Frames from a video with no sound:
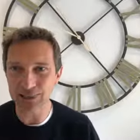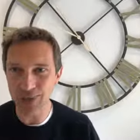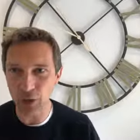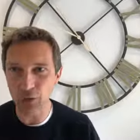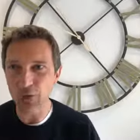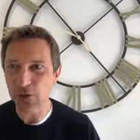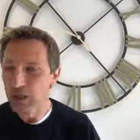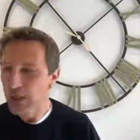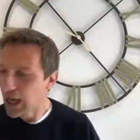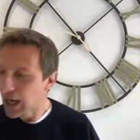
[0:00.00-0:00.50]

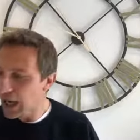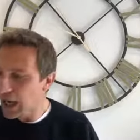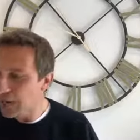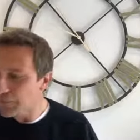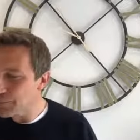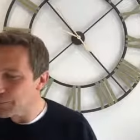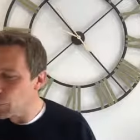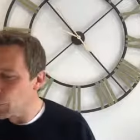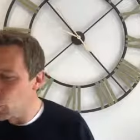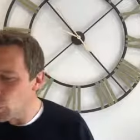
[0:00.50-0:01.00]
So
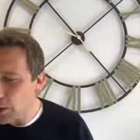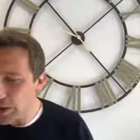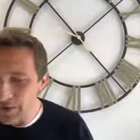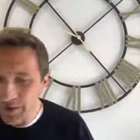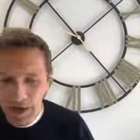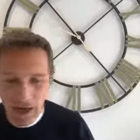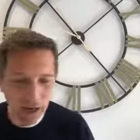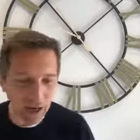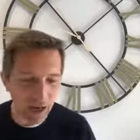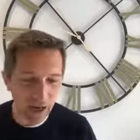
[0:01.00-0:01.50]

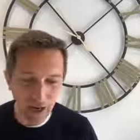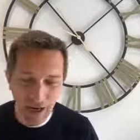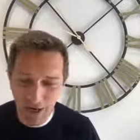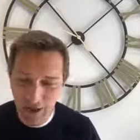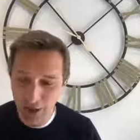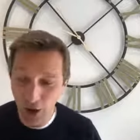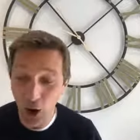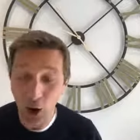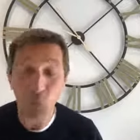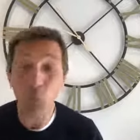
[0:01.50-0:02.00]

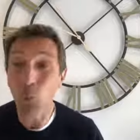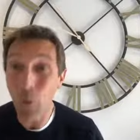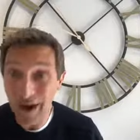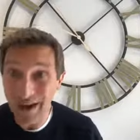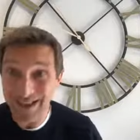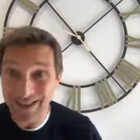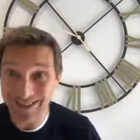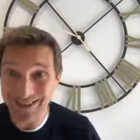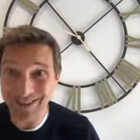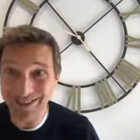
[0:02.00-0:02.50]
I can't
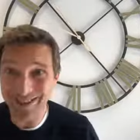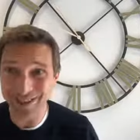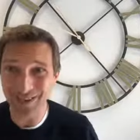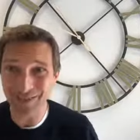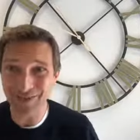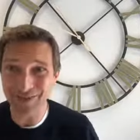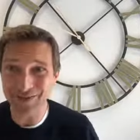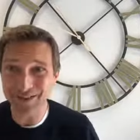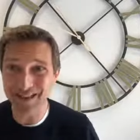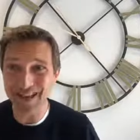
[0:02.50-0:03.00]
wait to
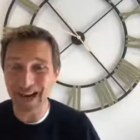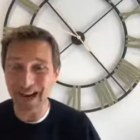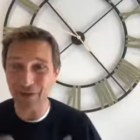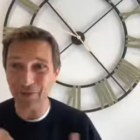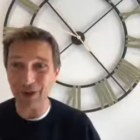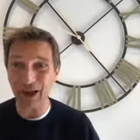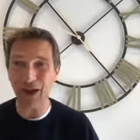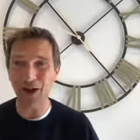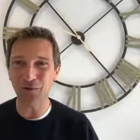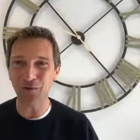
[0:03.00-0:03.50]
kind of see
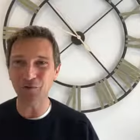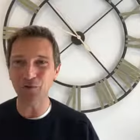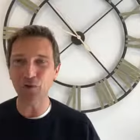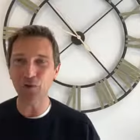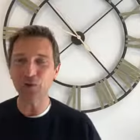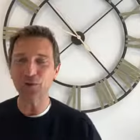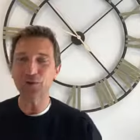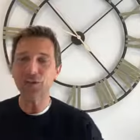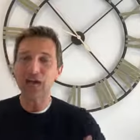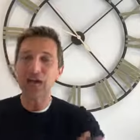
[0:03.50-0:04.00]
how that
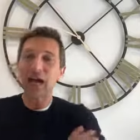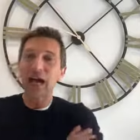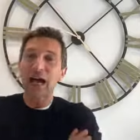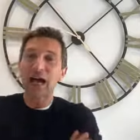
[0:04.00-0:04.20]
unfolds.